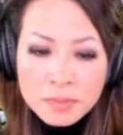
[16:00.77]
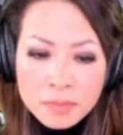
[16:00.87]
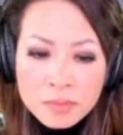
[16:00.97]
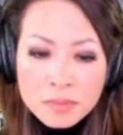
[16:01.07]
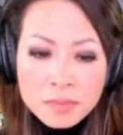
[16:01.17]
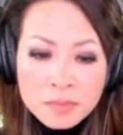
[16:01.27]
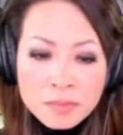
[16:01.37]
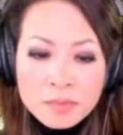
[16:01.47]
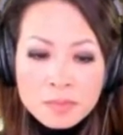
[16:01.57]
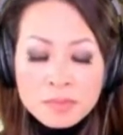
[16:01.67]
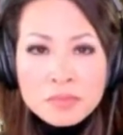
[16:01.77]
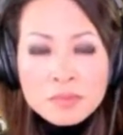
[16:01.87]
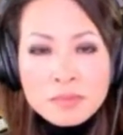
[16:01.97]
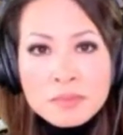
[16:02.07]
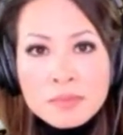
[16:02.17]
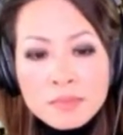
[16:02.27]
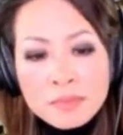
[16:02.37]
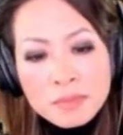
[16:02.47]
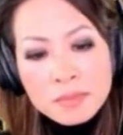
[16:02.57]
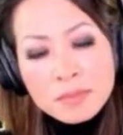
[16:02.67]

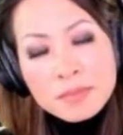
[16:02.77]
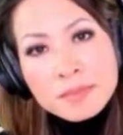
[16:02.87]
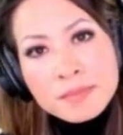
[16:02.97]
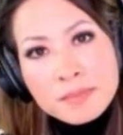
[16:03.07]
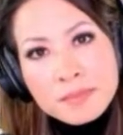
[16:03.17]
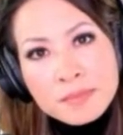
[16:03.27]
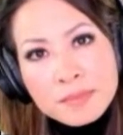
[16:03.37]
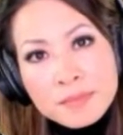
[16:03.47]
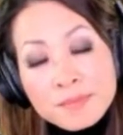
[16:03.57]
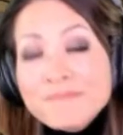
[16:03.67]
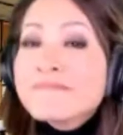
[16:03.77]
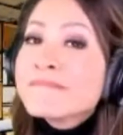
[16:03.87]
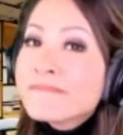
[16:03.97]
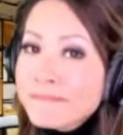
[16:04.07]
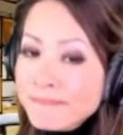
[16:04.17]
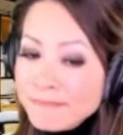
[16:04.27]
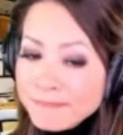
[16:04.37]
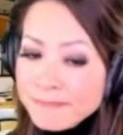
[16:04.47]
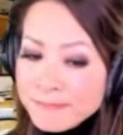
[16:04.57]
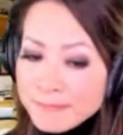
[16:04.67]
The person shown says nothing.